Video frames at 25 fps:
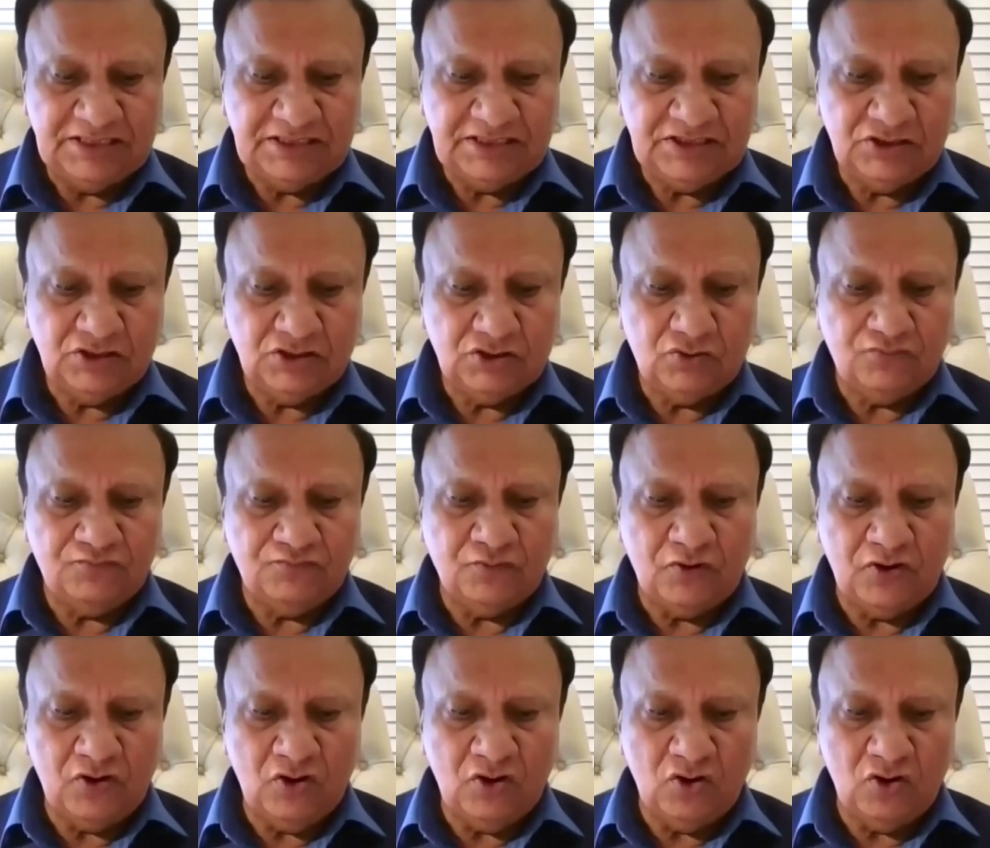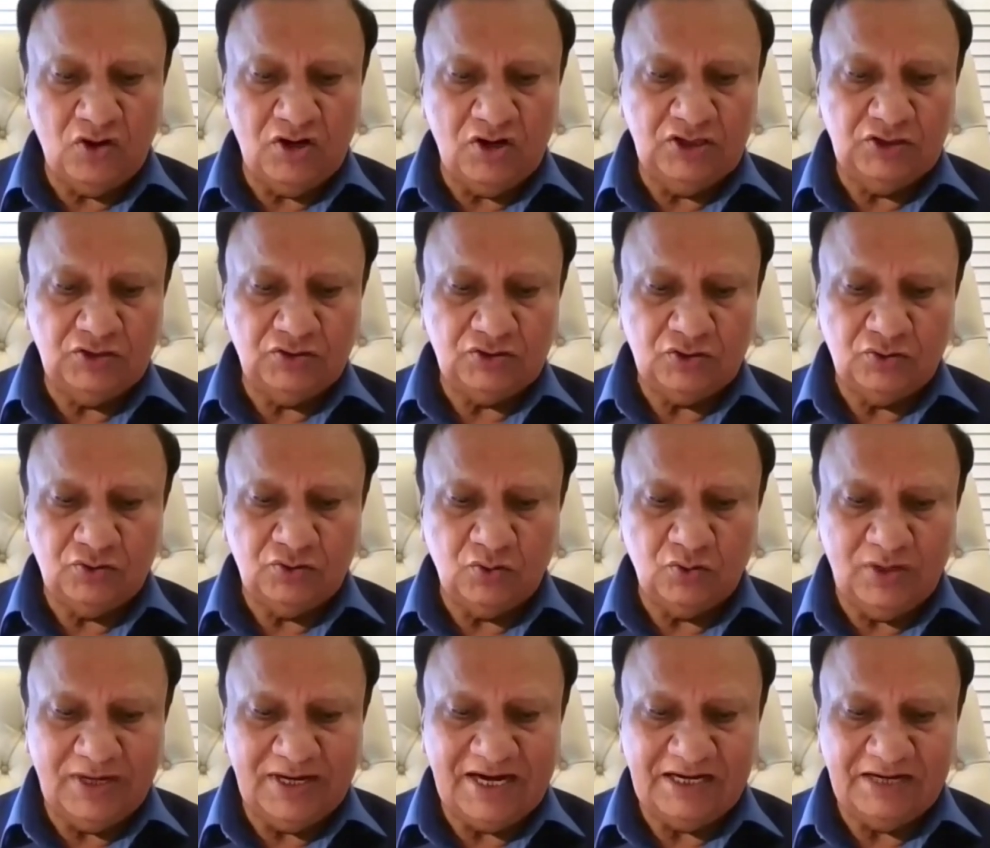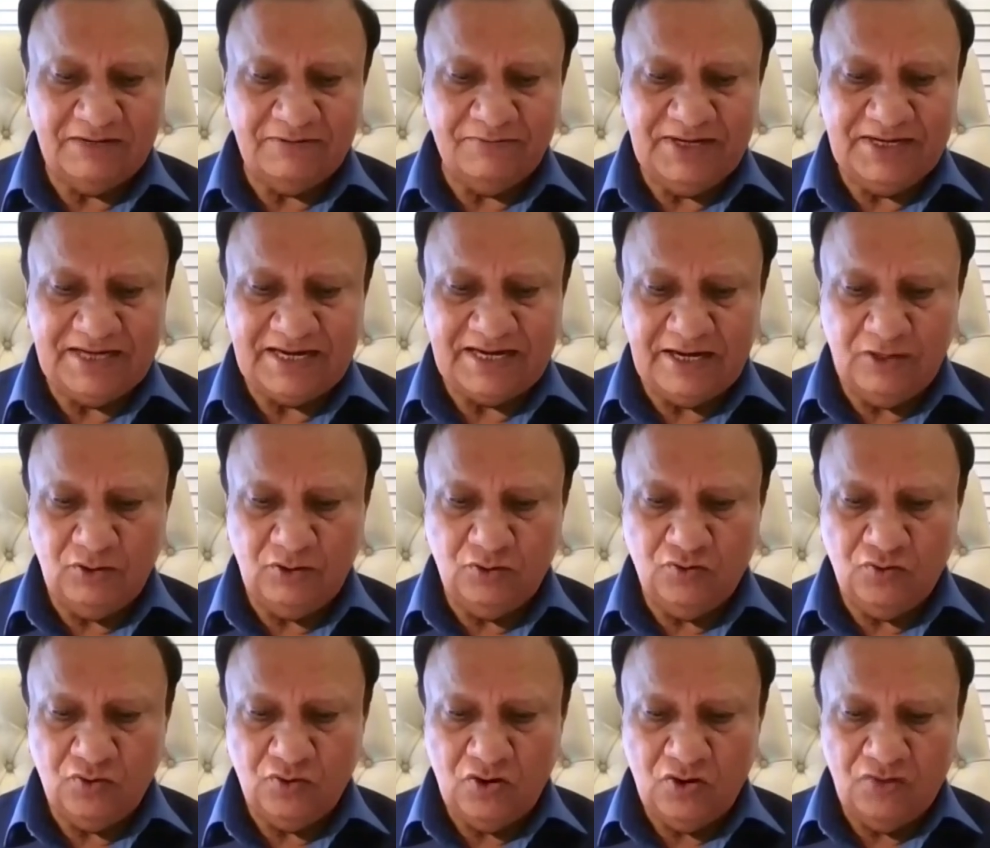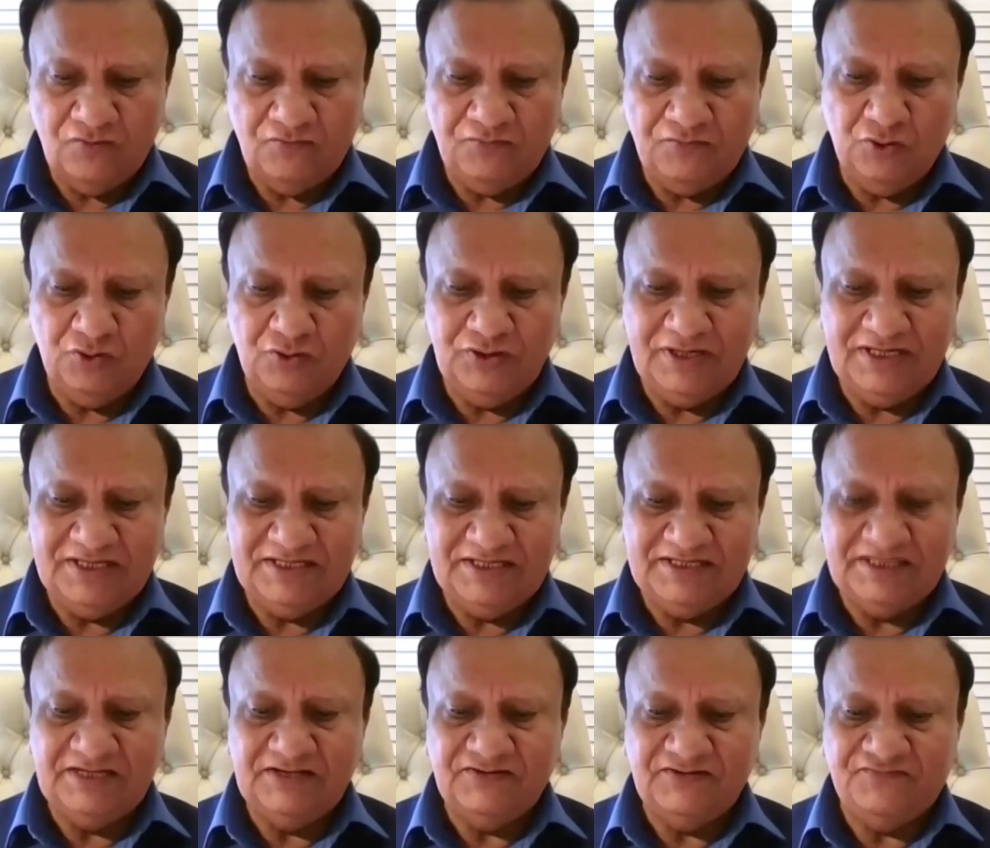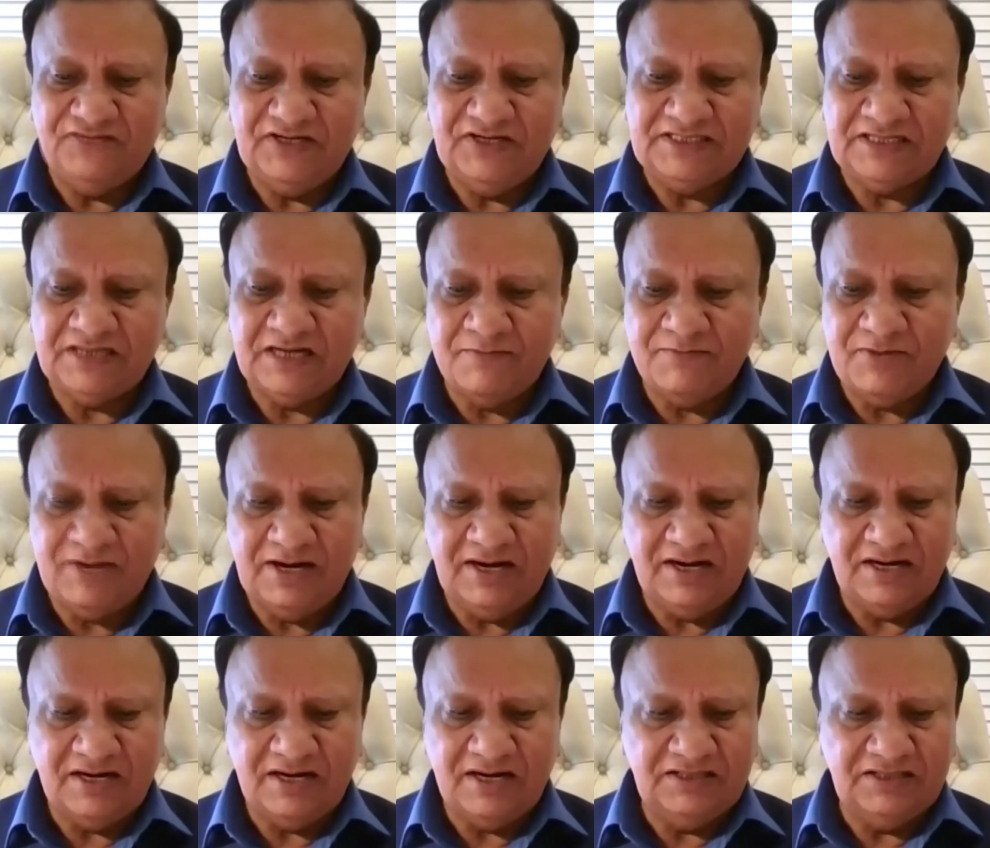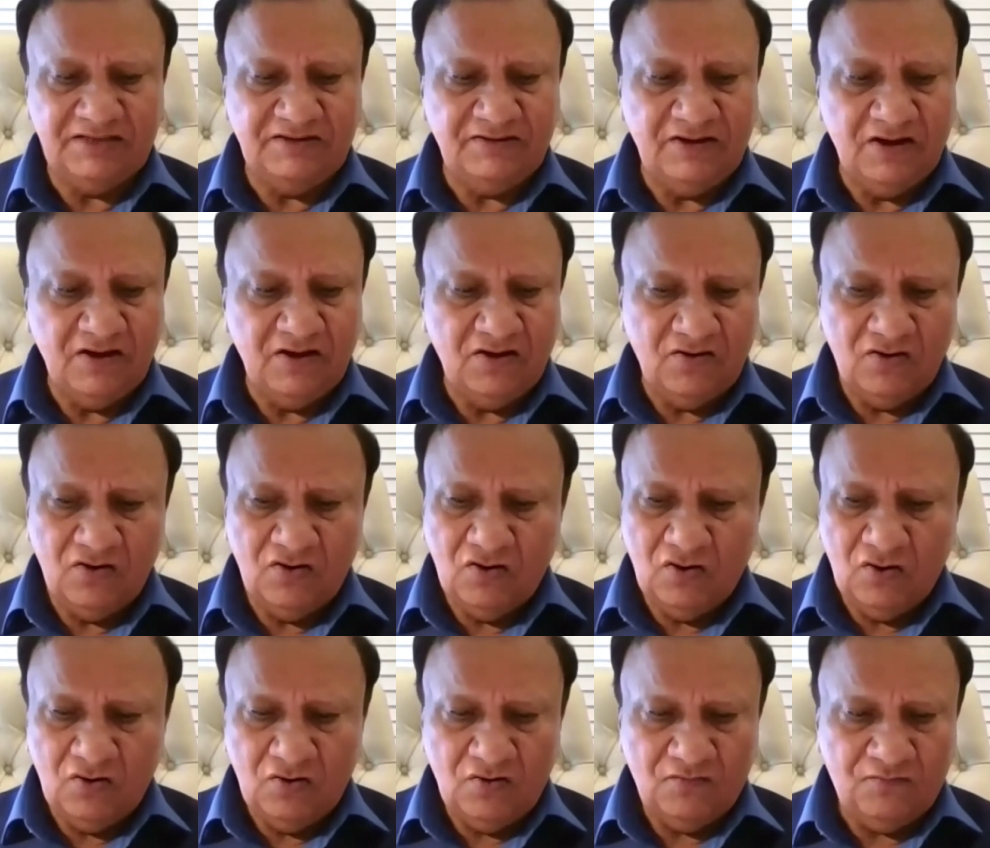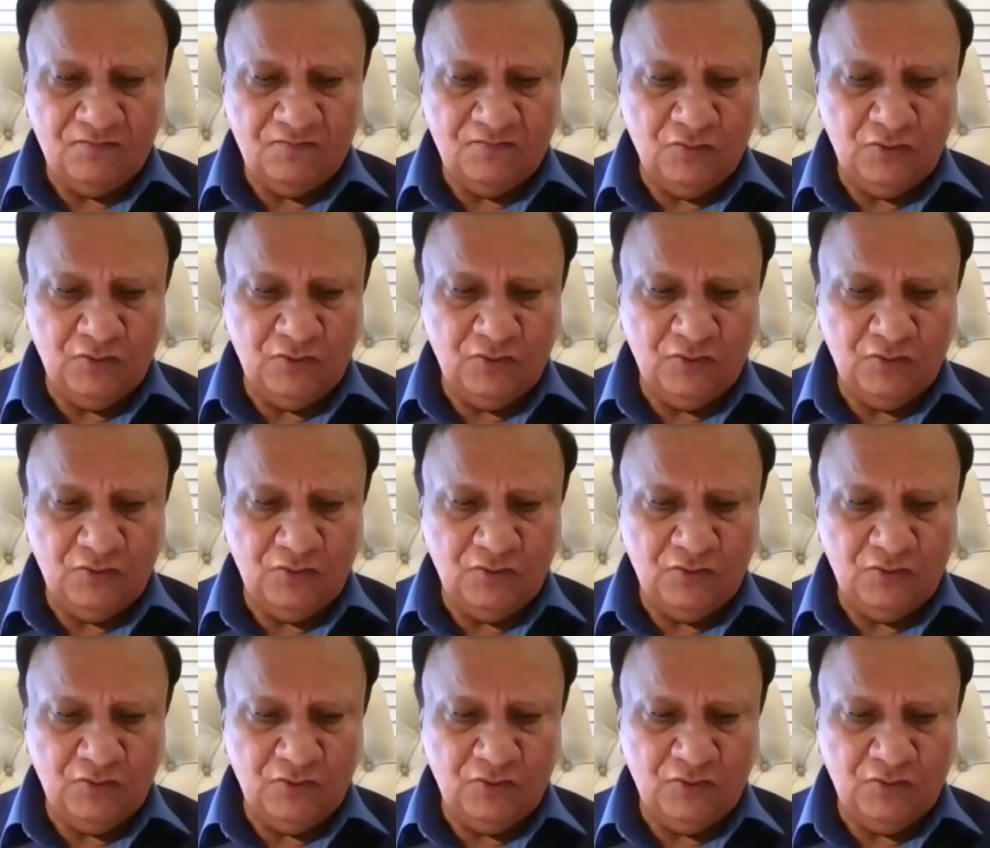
Just for knowledge, to let me tell you few diseases which come under the